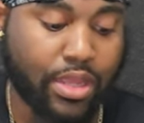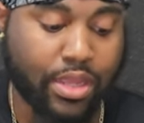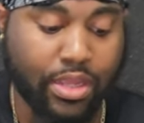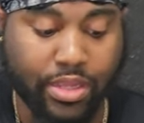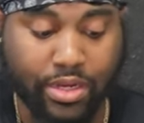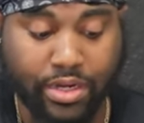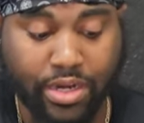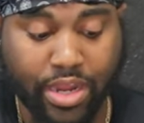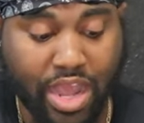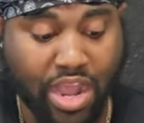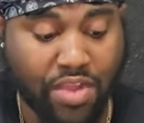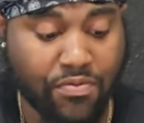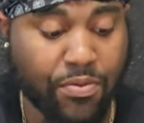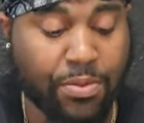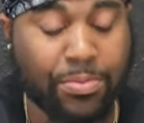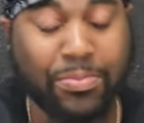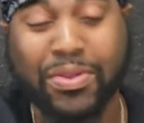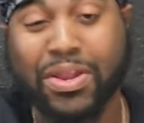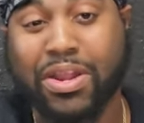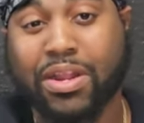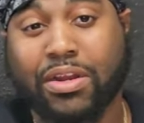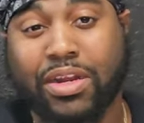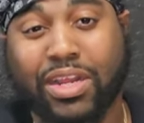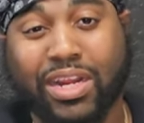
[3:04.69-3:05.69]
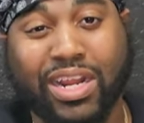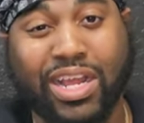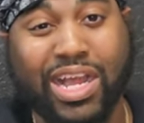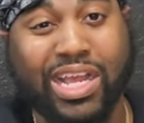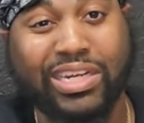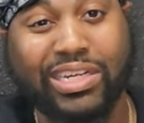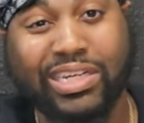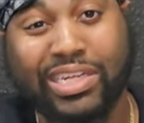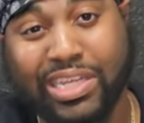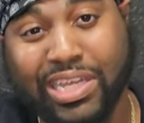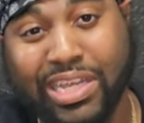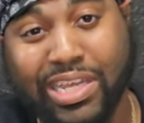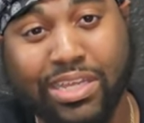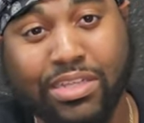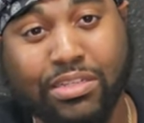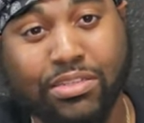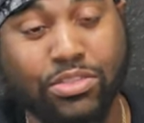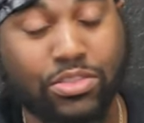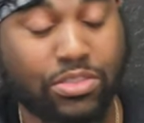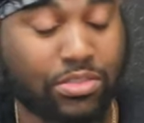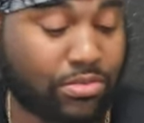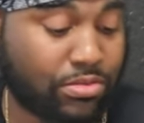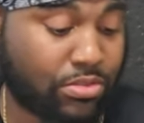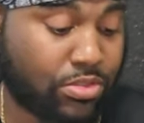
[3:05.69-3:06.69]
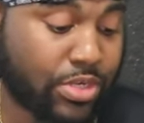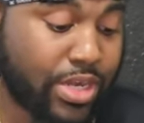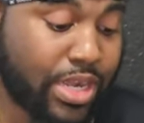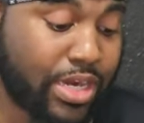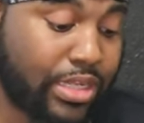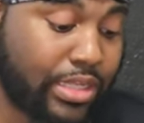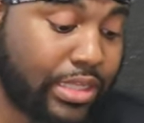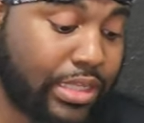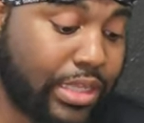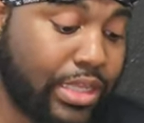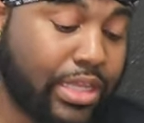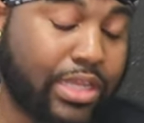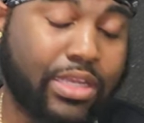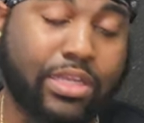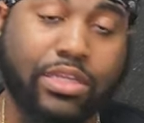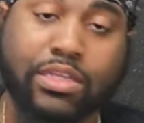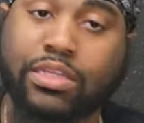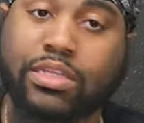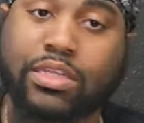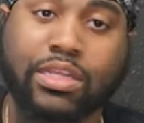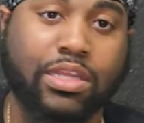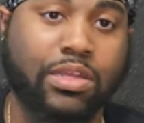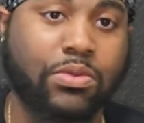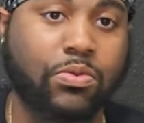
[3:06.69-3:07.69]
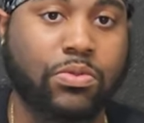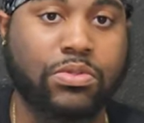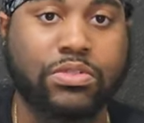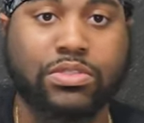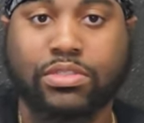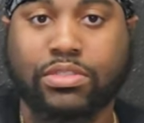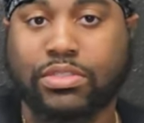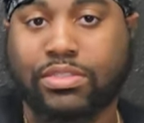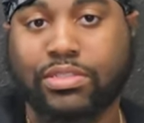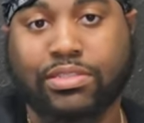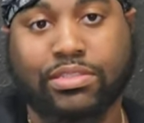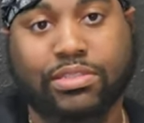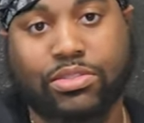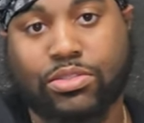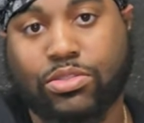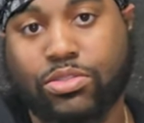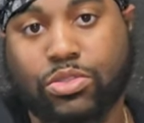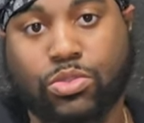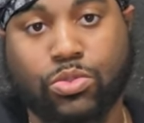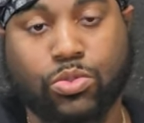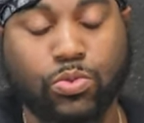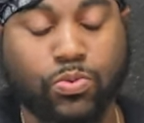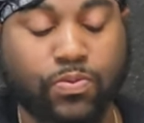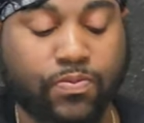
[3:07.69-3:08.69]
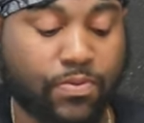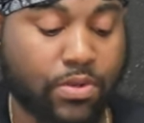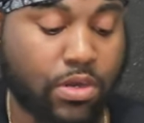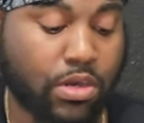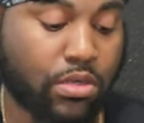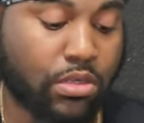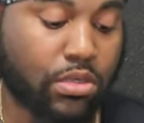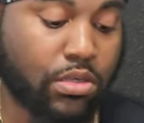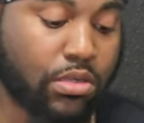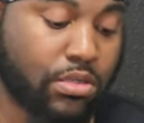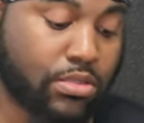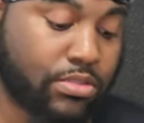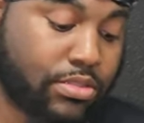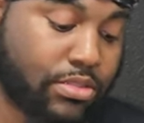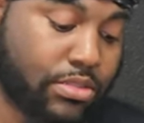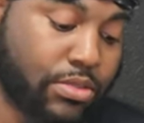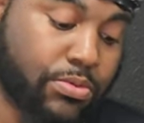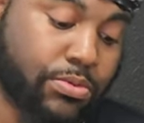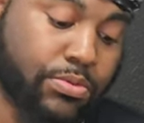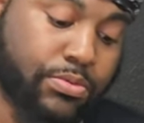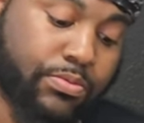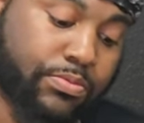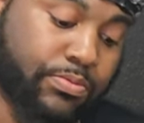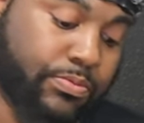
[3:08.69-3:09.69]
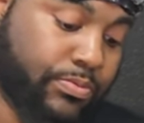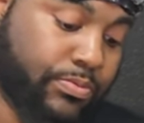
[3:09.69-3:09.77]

And every pair that I did try to get, it was just too far gone. So